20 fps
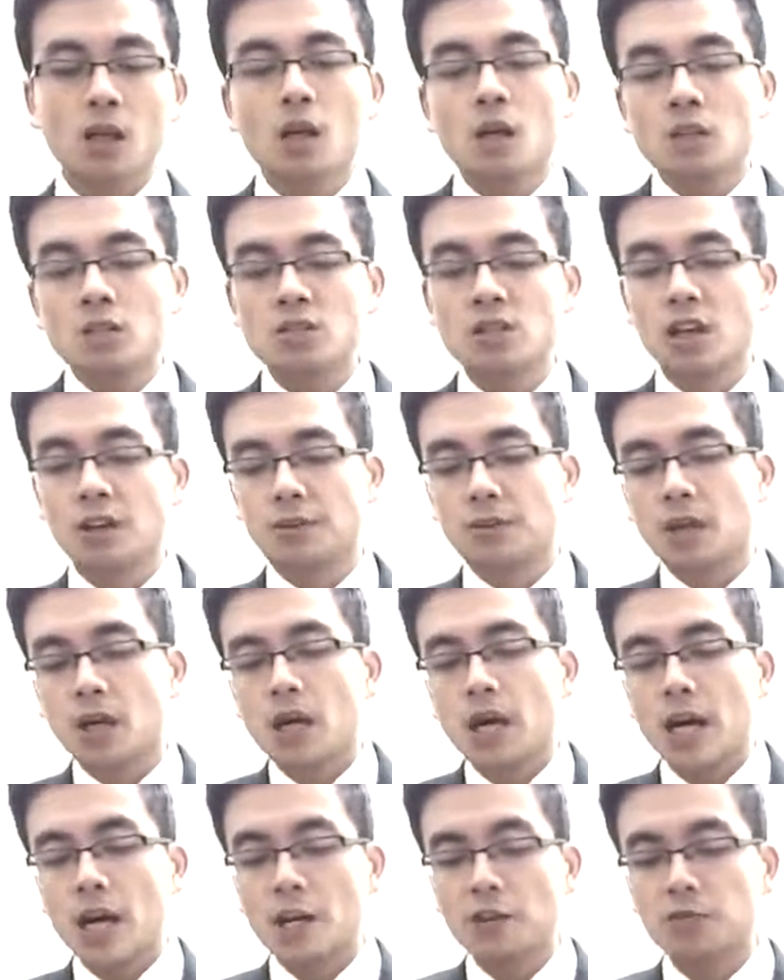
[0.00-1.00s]
So
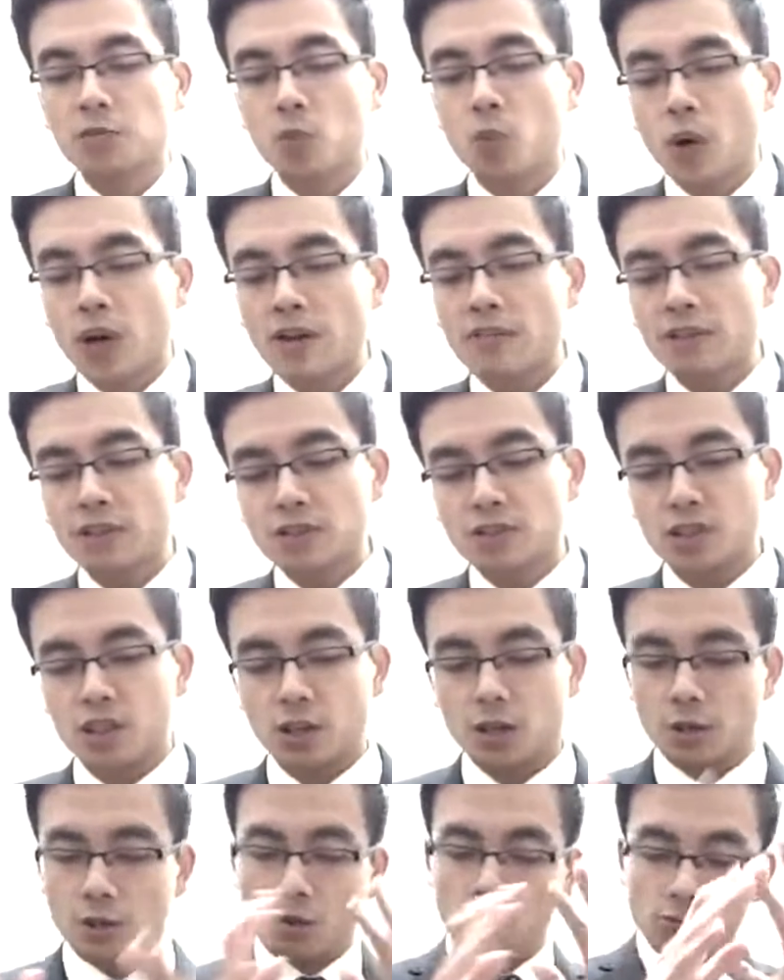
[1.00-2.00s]
if we were
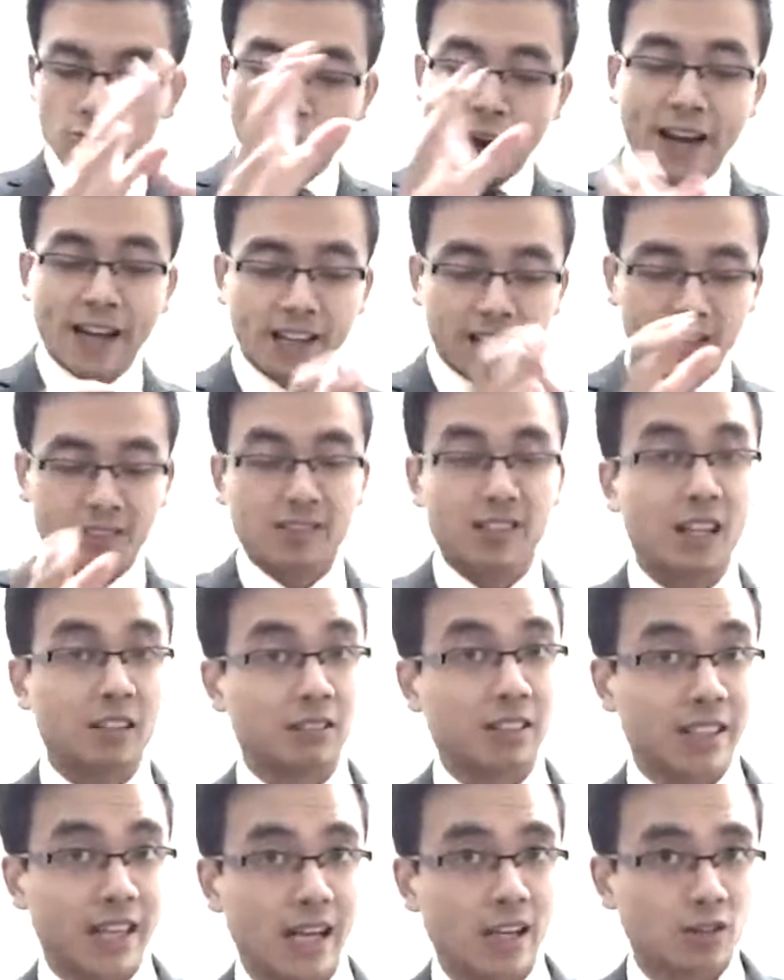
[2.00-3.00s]
to reconcile
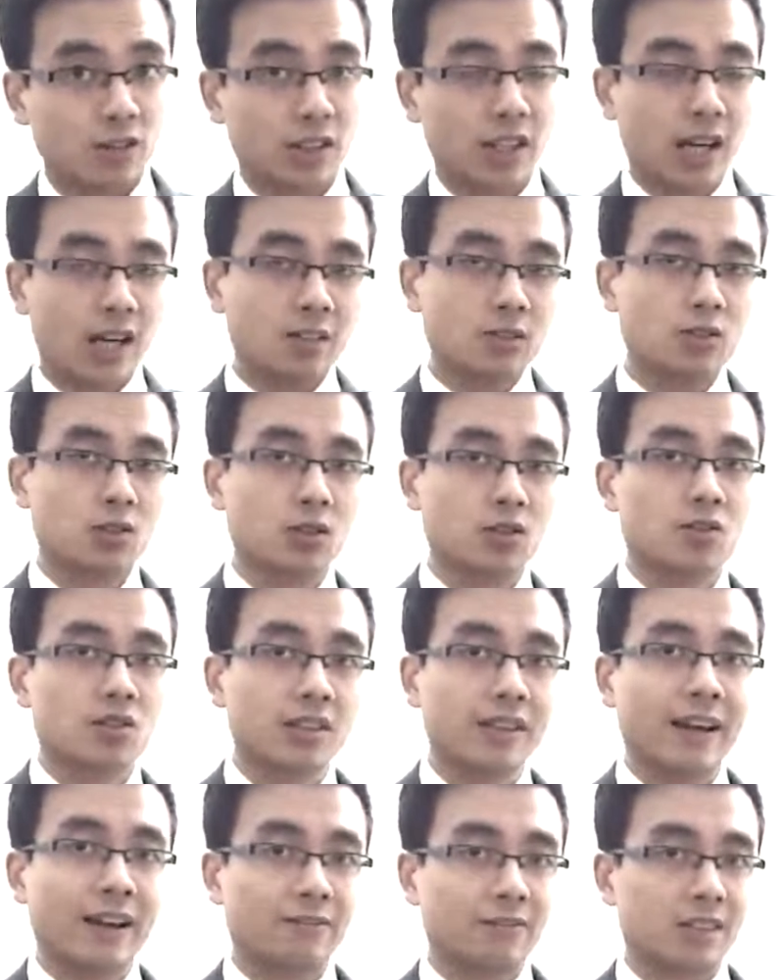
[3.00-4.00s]
the cash account onto the
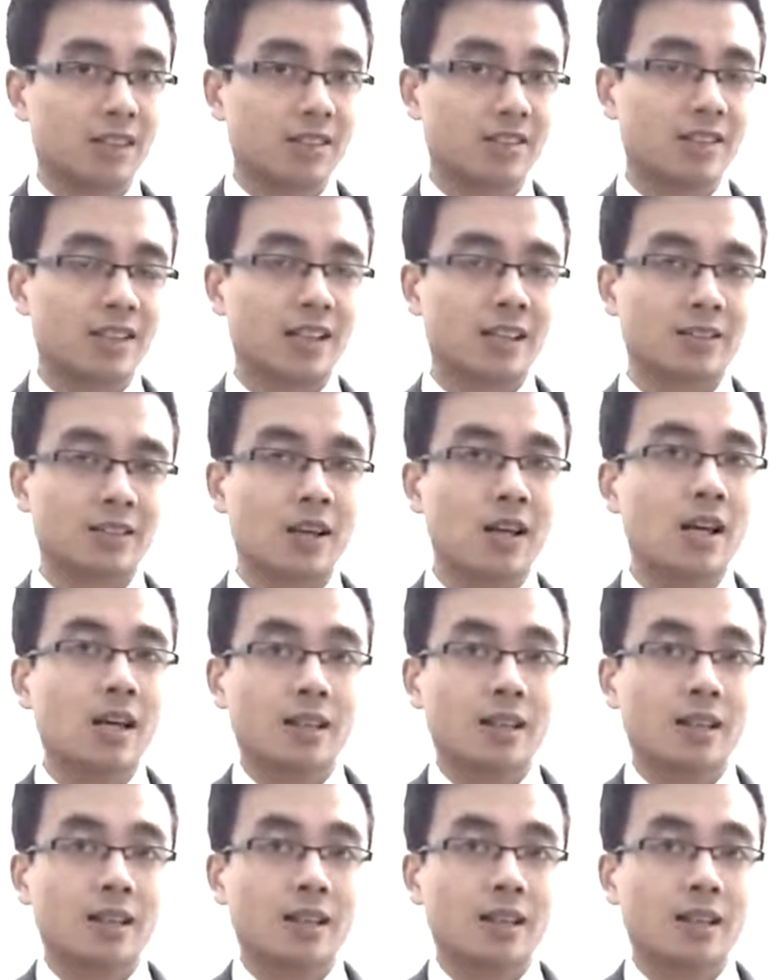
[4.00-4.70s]
left hand side,